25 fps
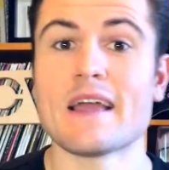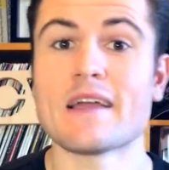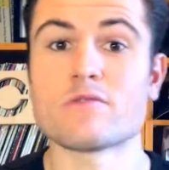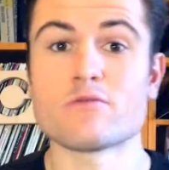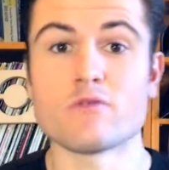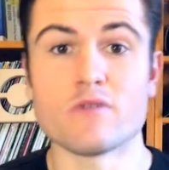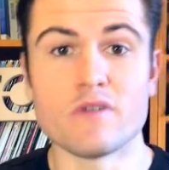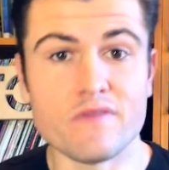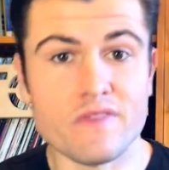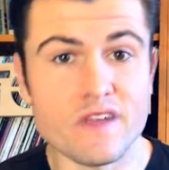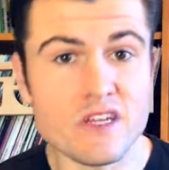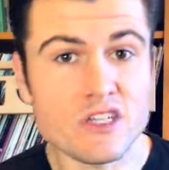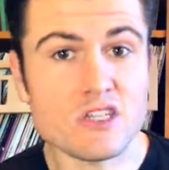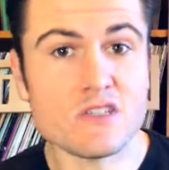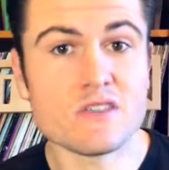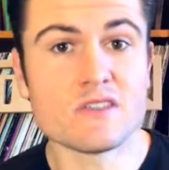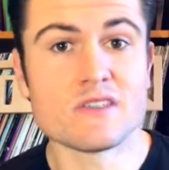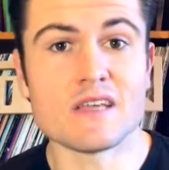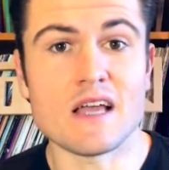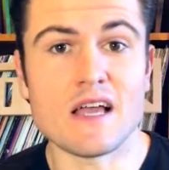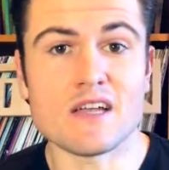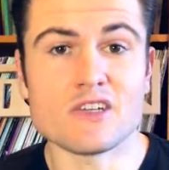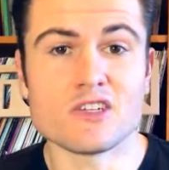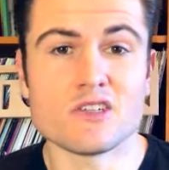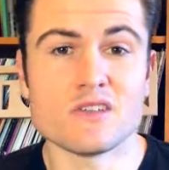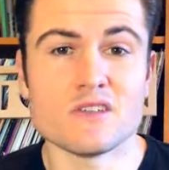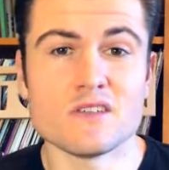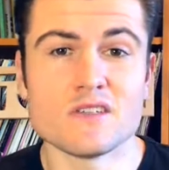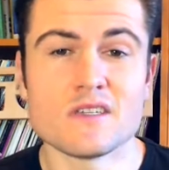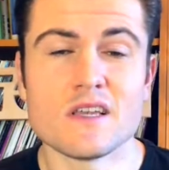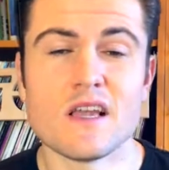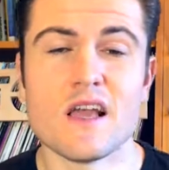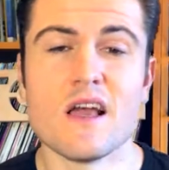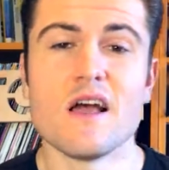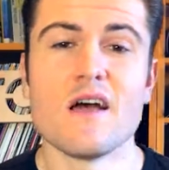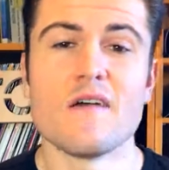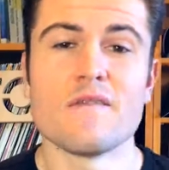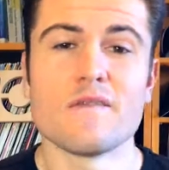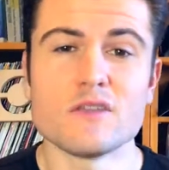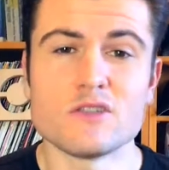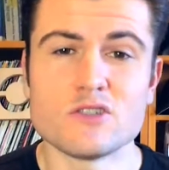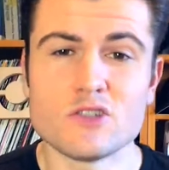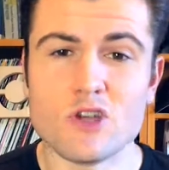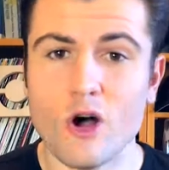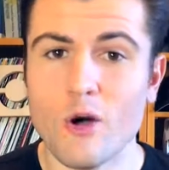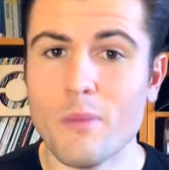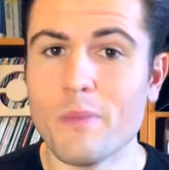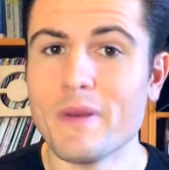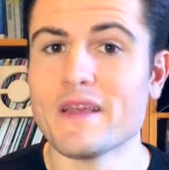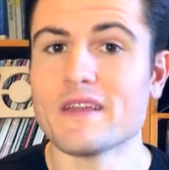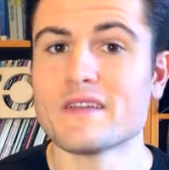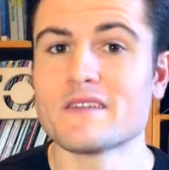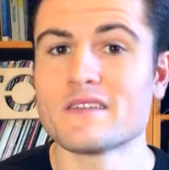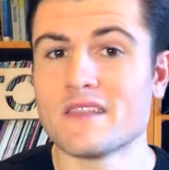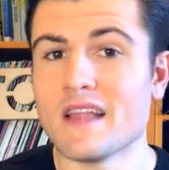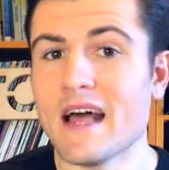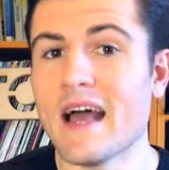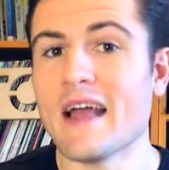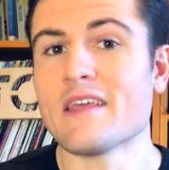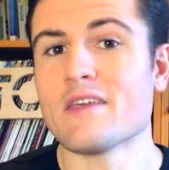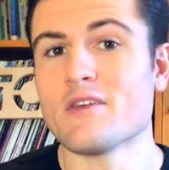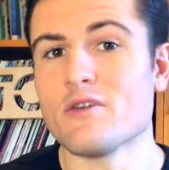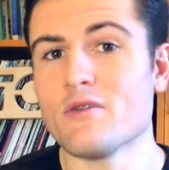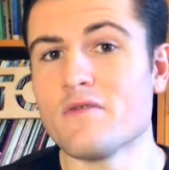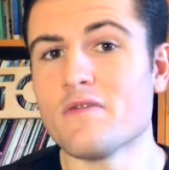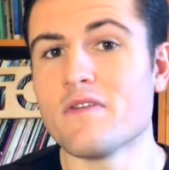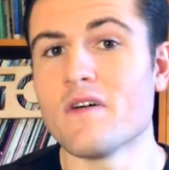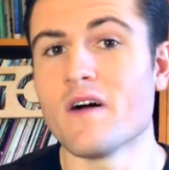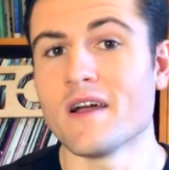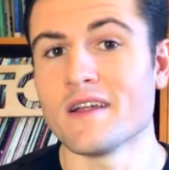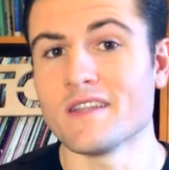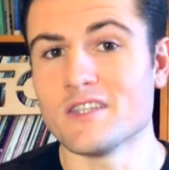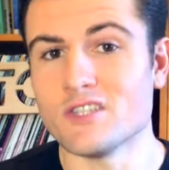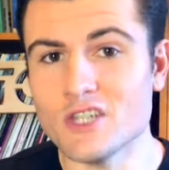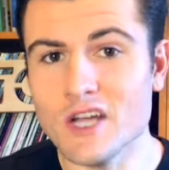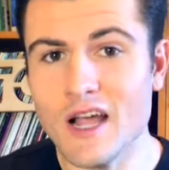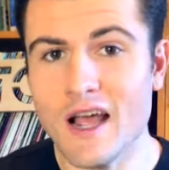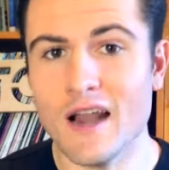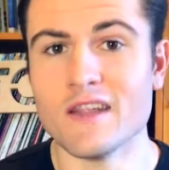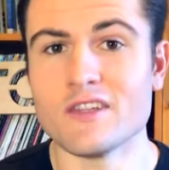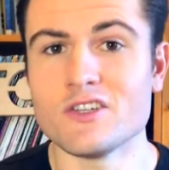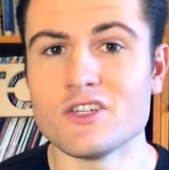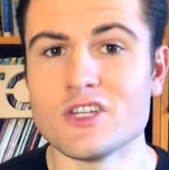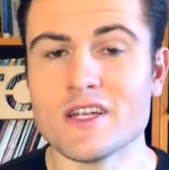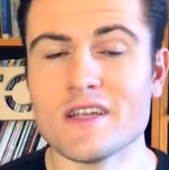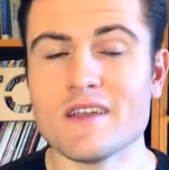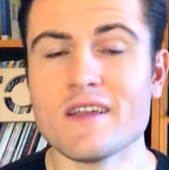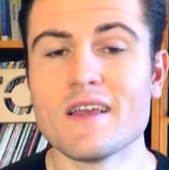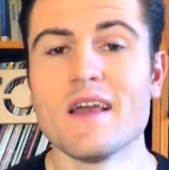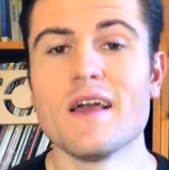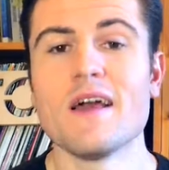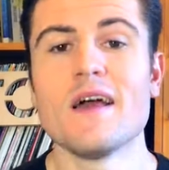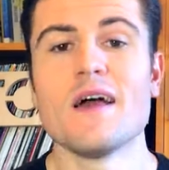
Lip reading: and revision sessions for topics that you find challenging.